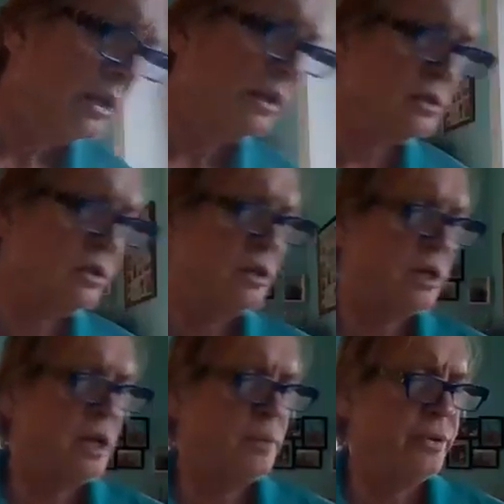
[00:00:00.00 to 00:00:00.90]
Let's look at a
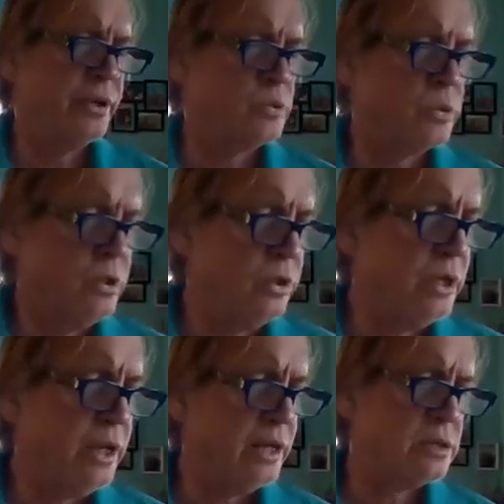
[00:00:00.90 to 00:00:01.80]
couple things. We're
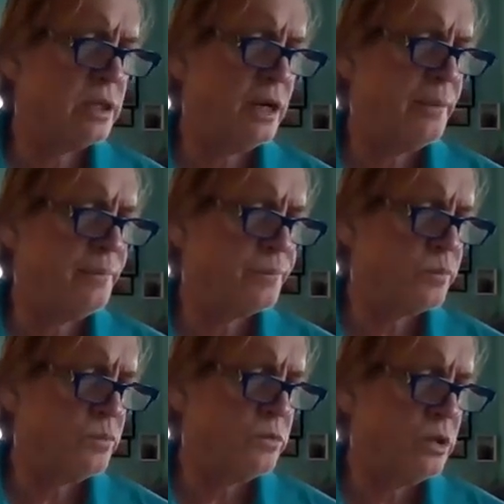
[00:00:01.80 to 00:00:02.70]
looking at. I
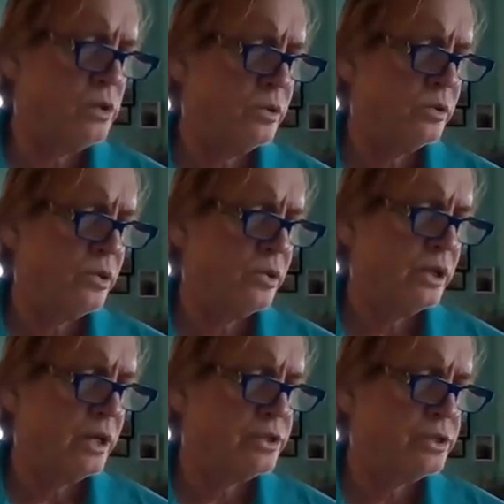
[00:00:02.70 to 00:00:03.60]

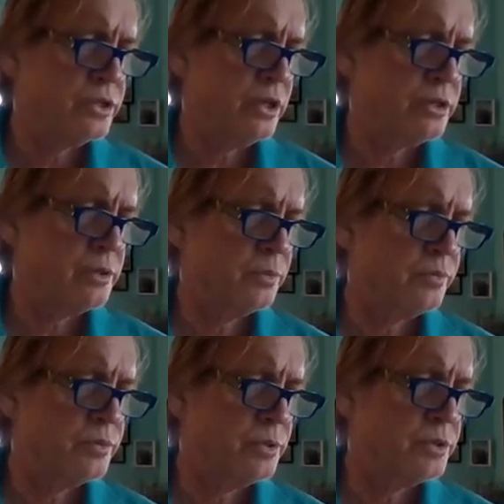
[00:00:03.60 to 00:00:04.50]
just saw
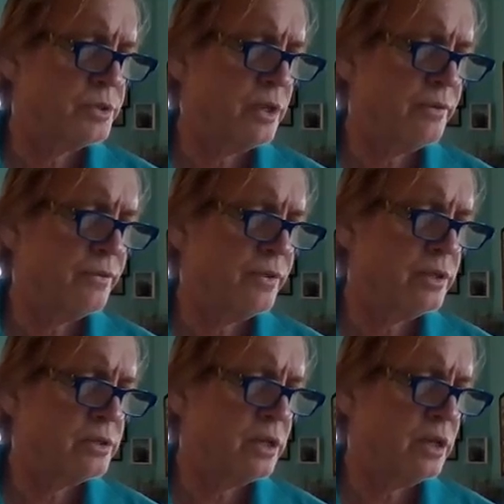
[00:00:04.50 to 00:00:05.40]
some stuff
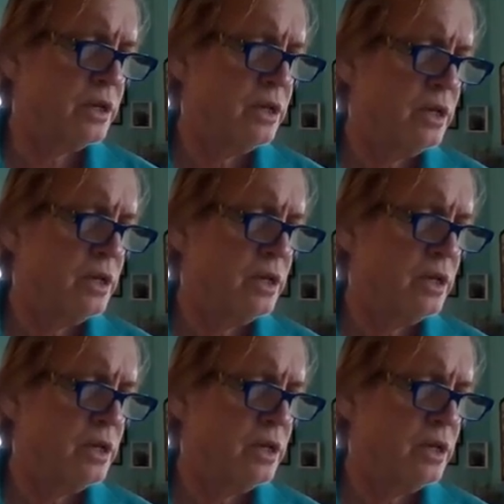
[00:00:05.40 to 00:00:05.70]
that.